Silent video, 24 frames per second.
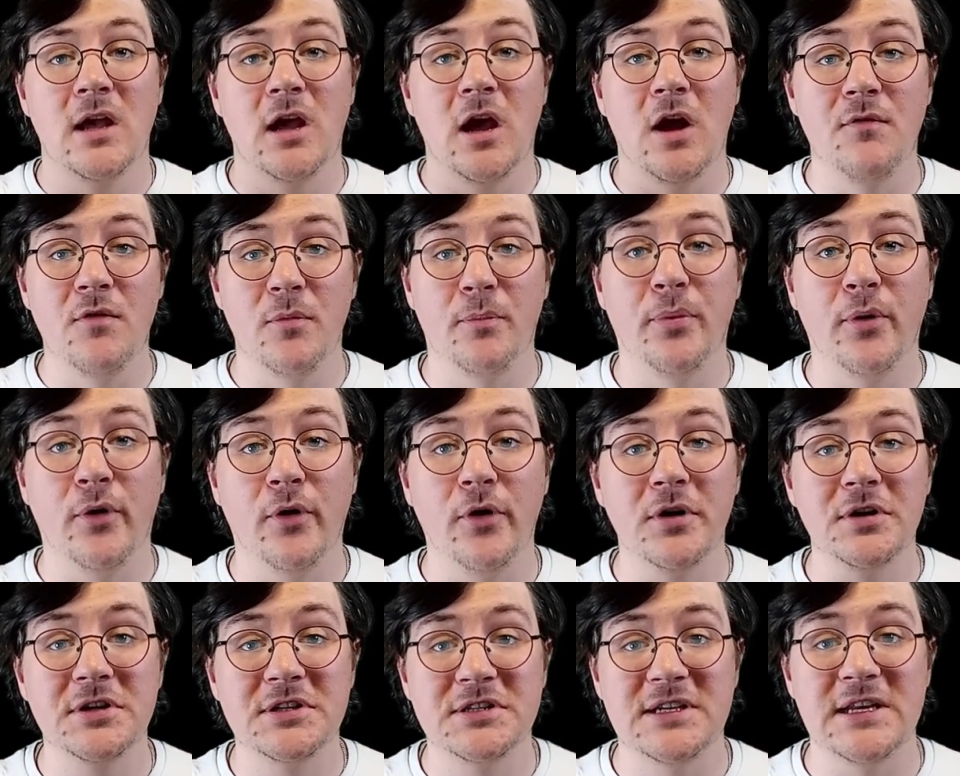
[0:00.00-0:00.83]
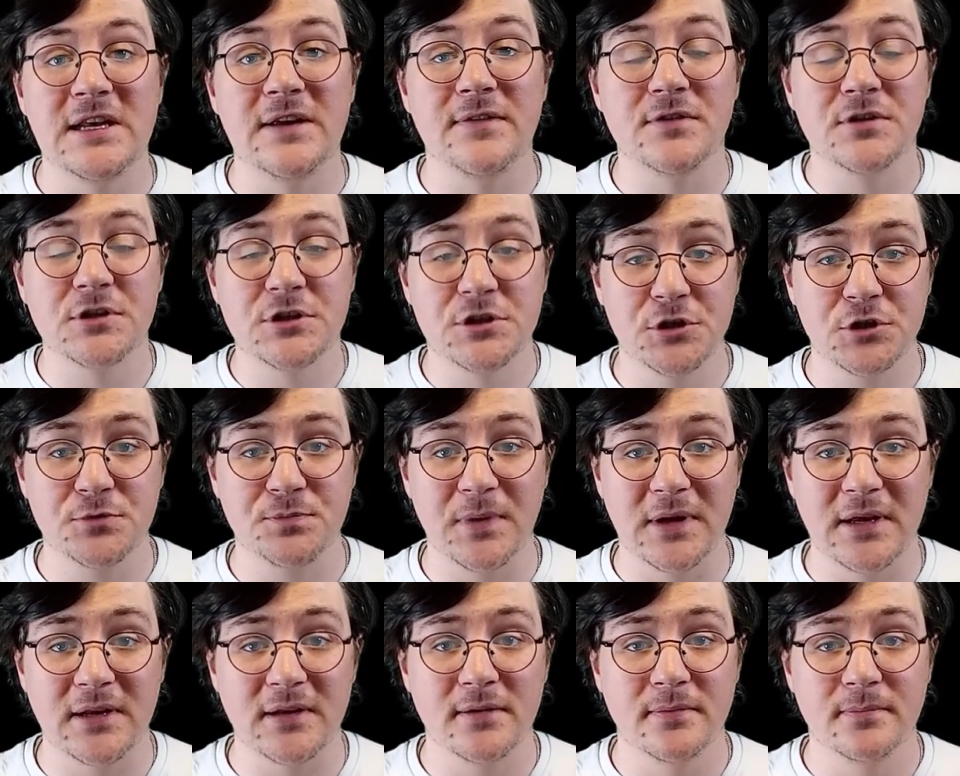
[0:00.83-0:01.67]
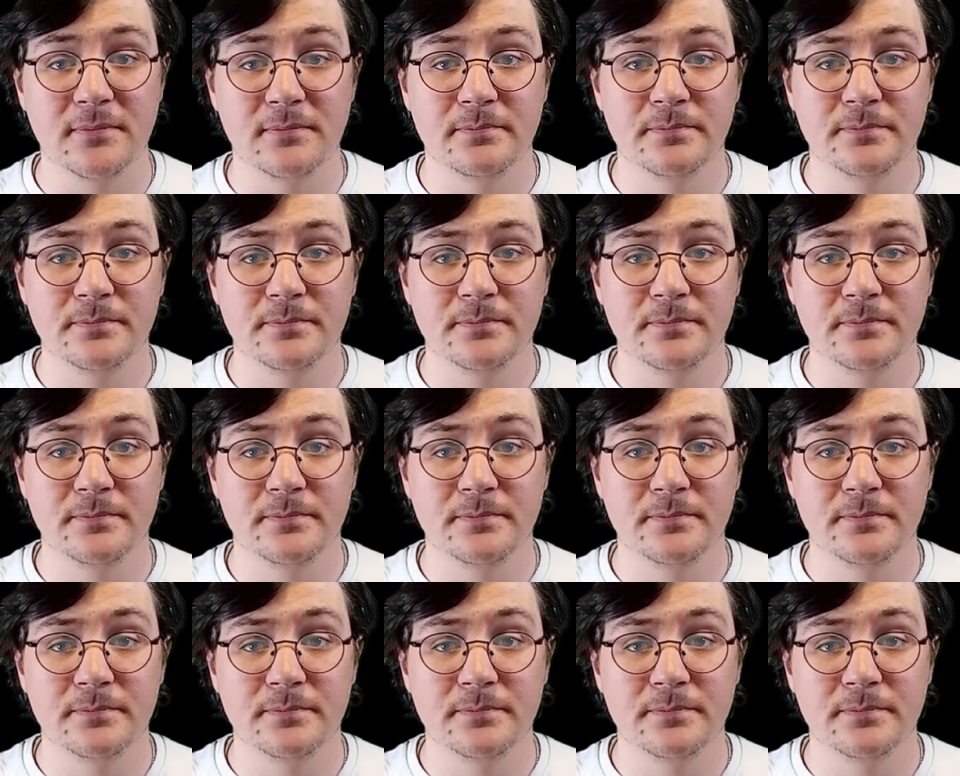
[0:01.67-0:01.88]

and reported Steve as a suspect.